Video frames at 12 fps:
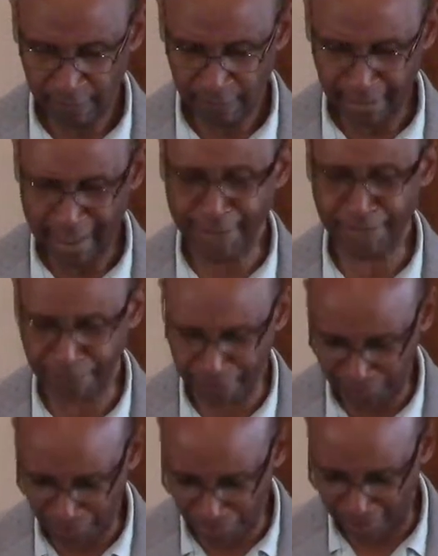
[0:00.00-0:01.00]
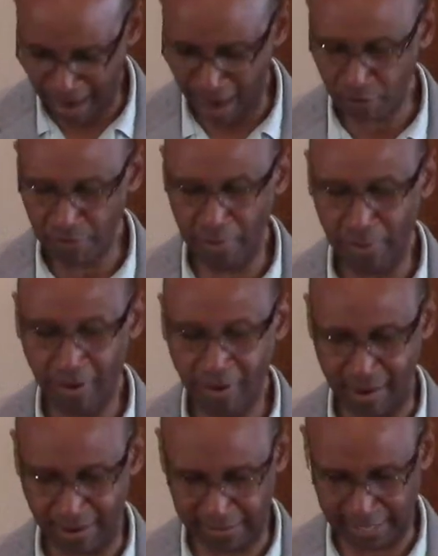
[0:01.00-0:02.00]
effort on our
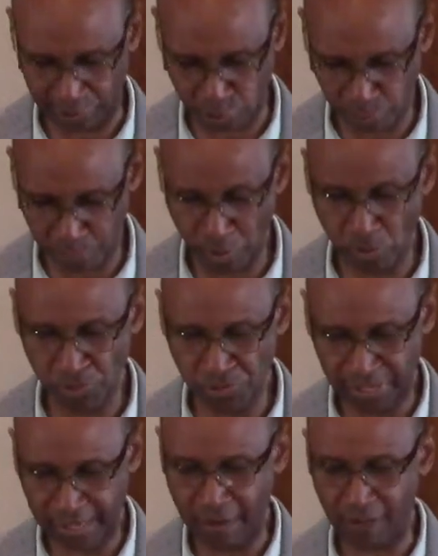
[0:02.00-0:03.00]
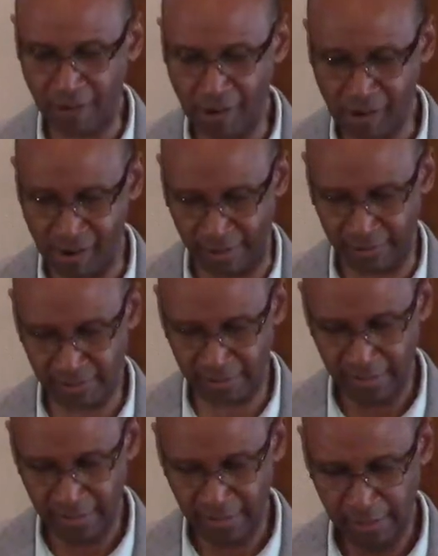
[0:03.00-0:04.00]
part, exposing our hearts
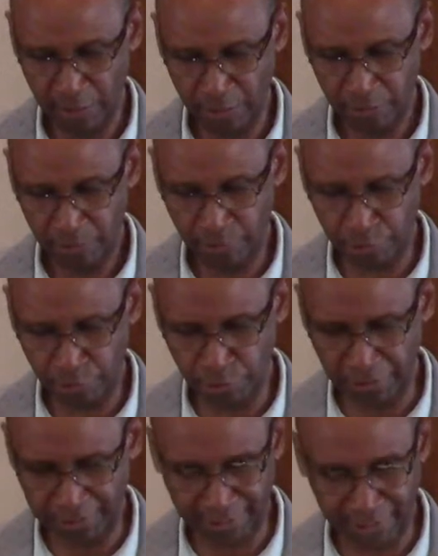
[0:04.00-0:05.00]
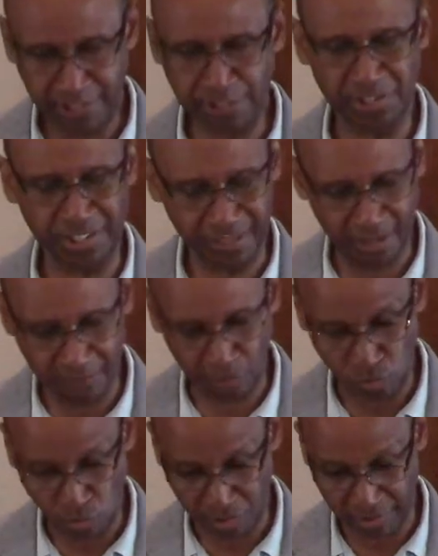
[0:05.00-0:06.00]
to the teaching of the
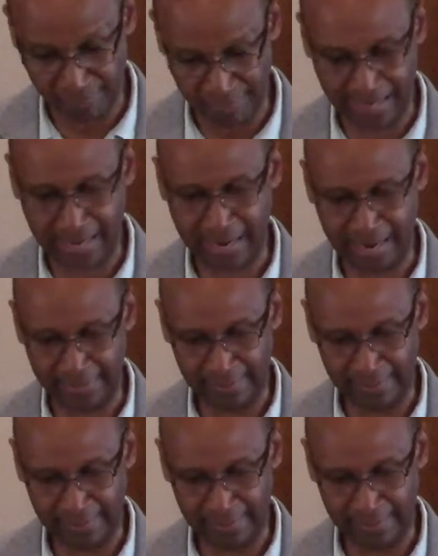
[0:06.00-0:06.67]
Word of God